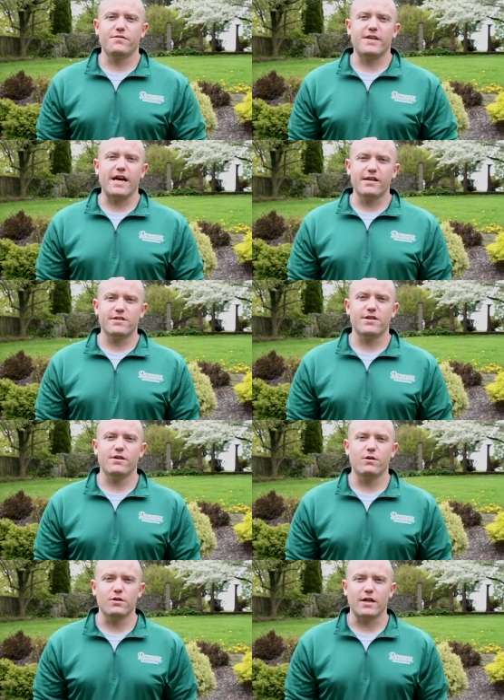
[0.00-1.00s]
of Getting to
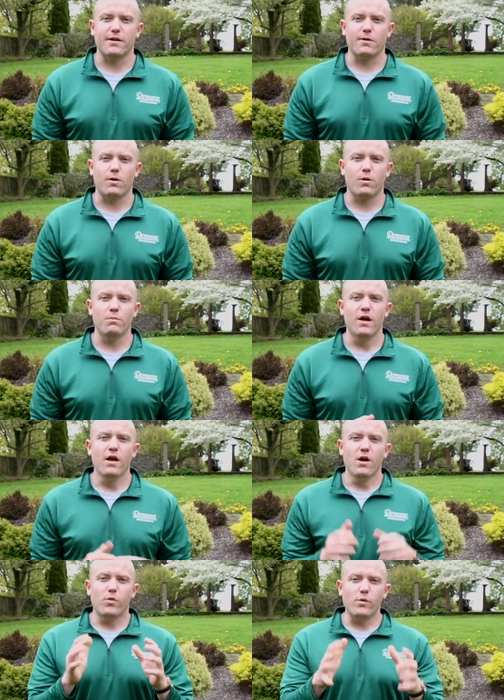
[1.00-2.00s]
Know Glenholme.
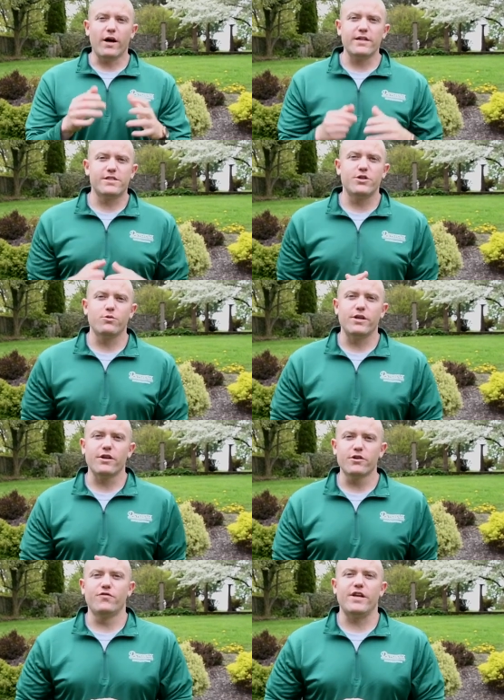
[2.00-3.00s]
We wanted to do
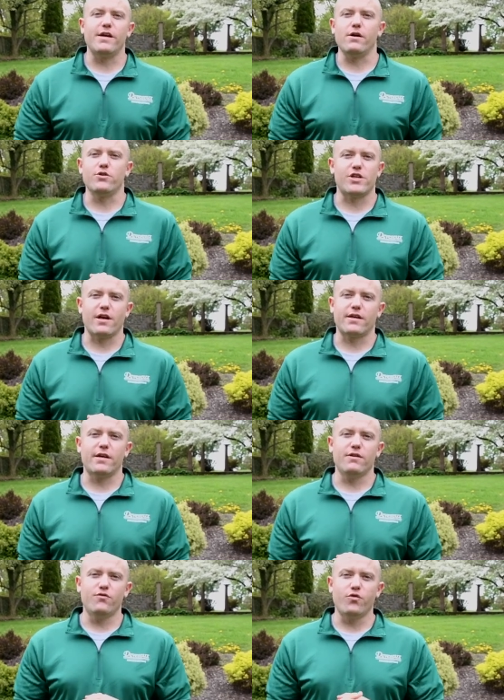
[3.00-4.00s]
another video
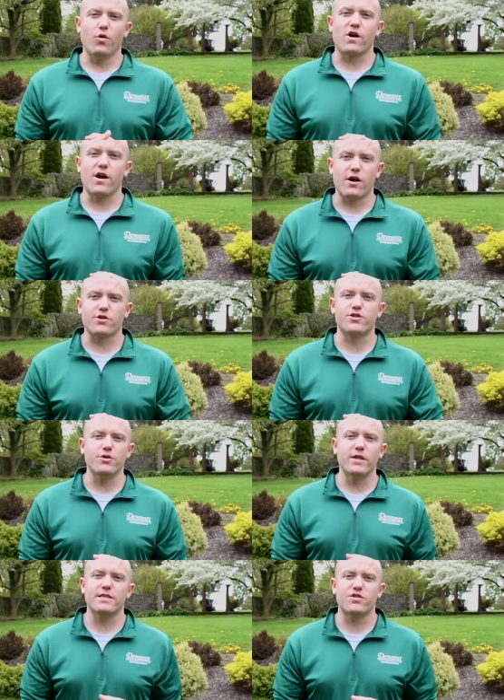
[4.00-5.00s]
check-in for our
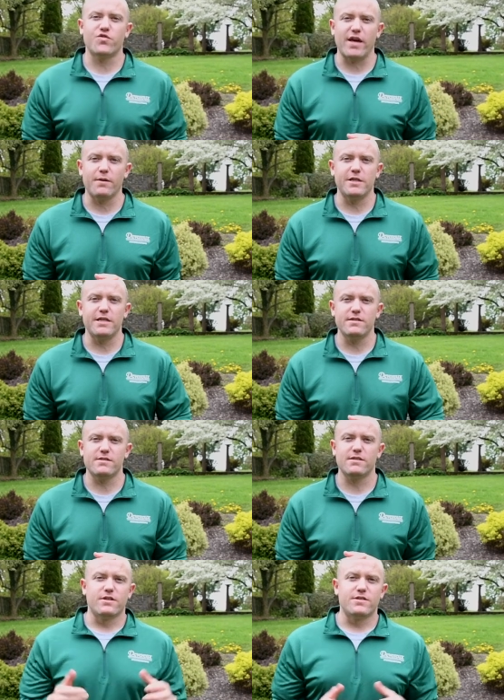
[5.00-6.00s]
students,
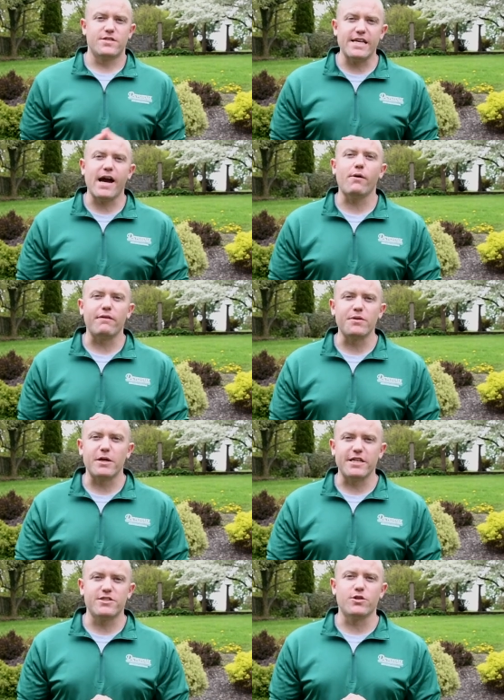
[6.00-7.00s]
families, see how
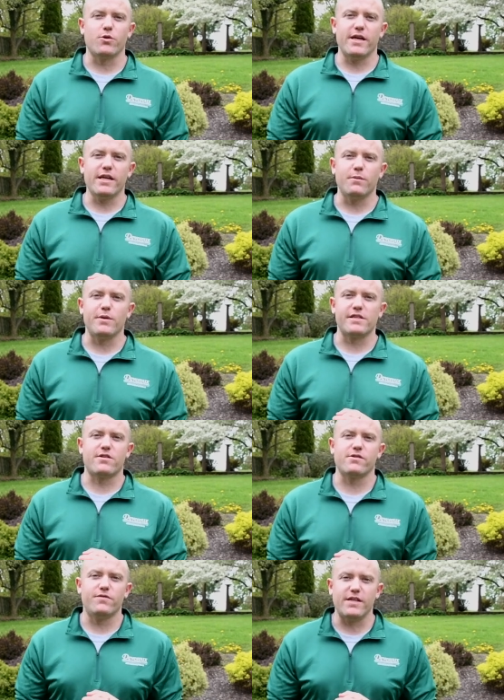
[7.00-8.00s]
everybody's doing in the
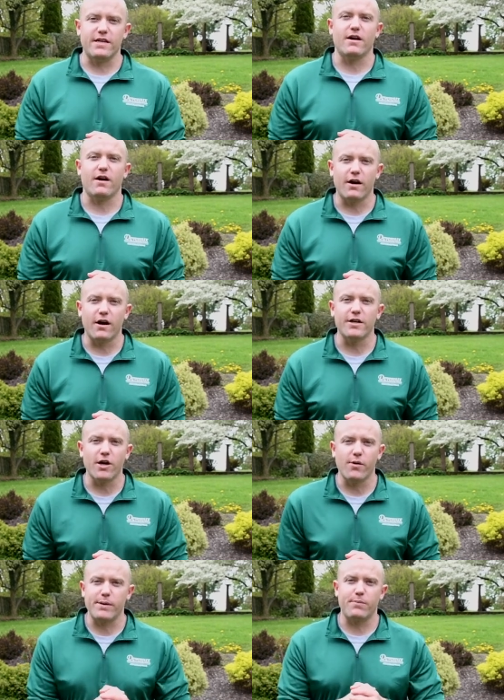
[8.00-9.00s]
midst of the uh,
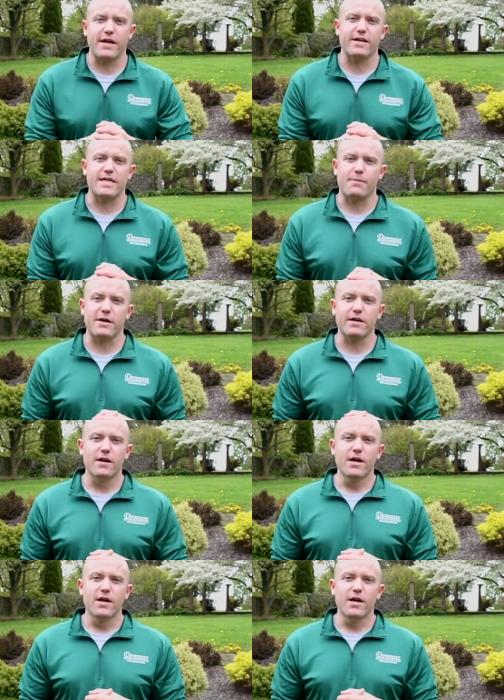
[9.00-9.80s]
ongoing pandemic.